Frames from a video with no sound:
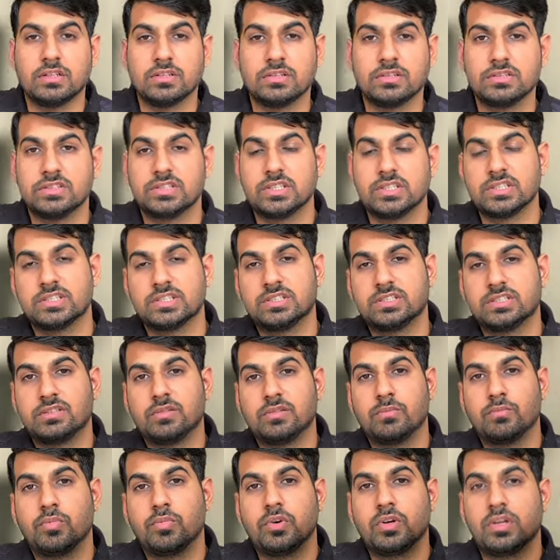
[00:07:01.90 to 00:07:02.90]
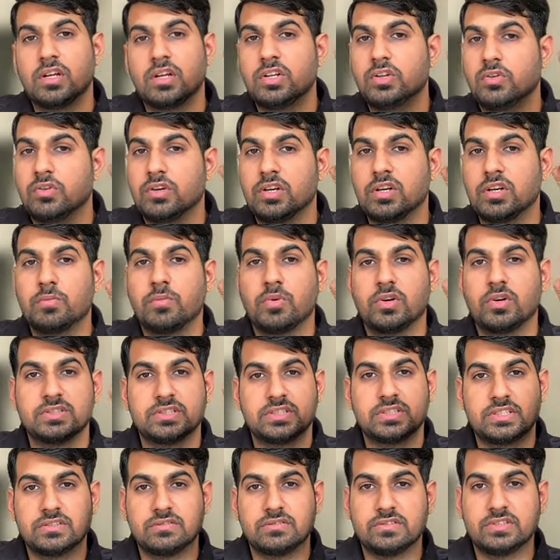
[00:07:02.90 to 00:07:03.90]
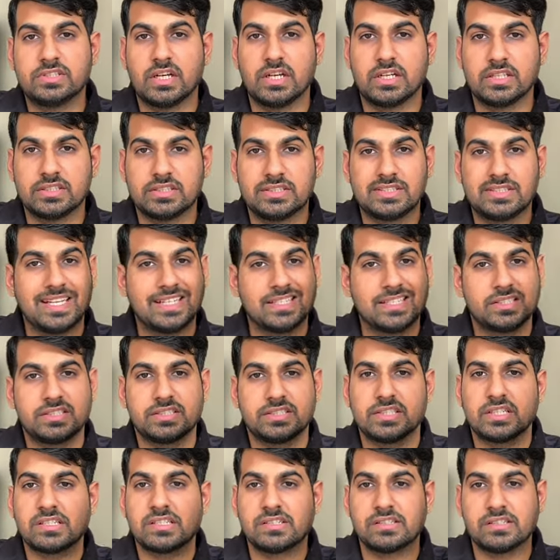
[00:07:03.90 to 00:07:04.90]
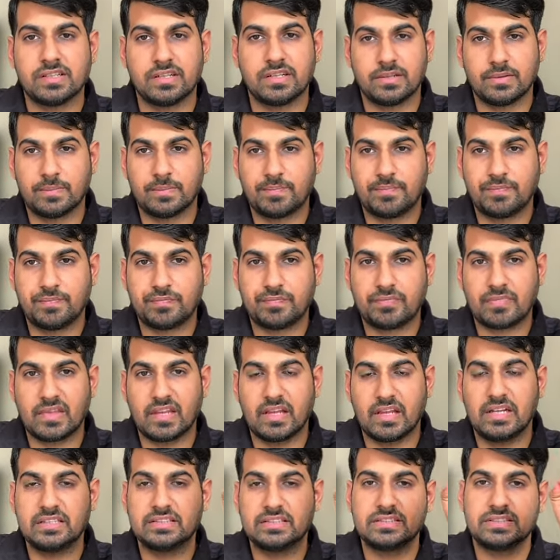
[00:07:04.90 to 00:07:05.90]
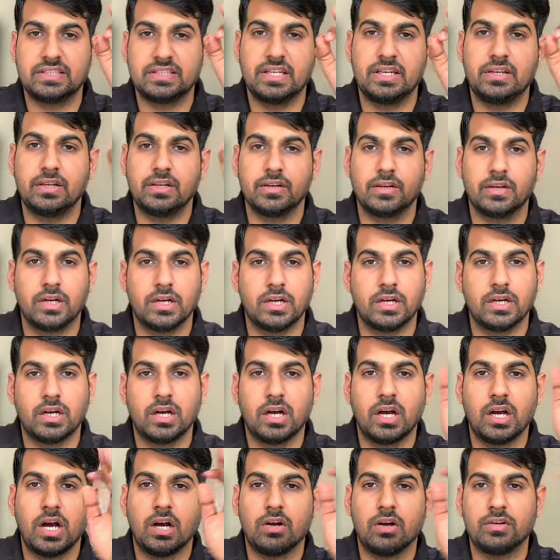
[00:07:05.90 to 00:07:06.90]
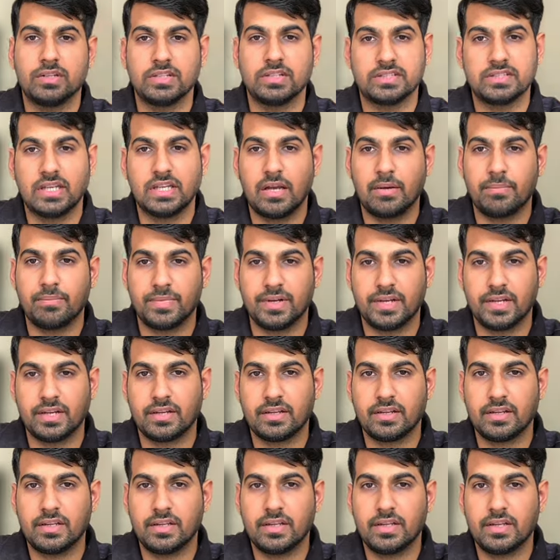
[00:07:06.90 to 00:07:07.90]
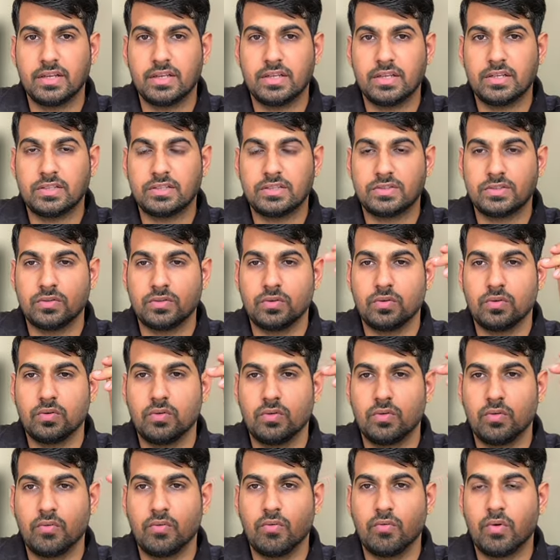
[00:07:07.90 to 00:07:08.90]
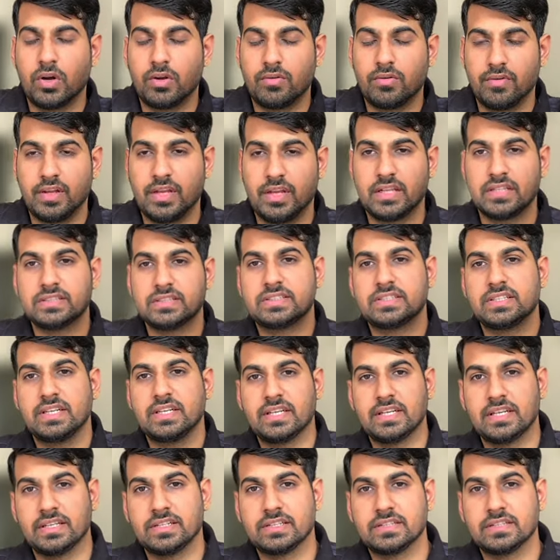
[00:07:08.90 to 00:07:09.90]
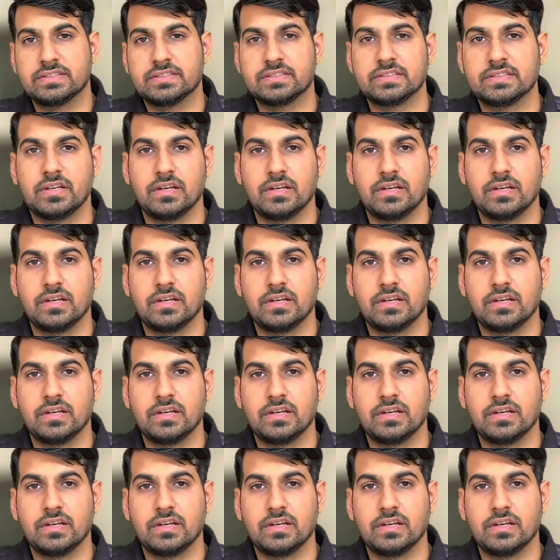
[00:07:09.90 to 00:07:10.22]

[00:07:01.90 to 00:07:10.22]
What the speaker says: just put a unit positive charge, test charge there, and see how it is happening. So what we can say is,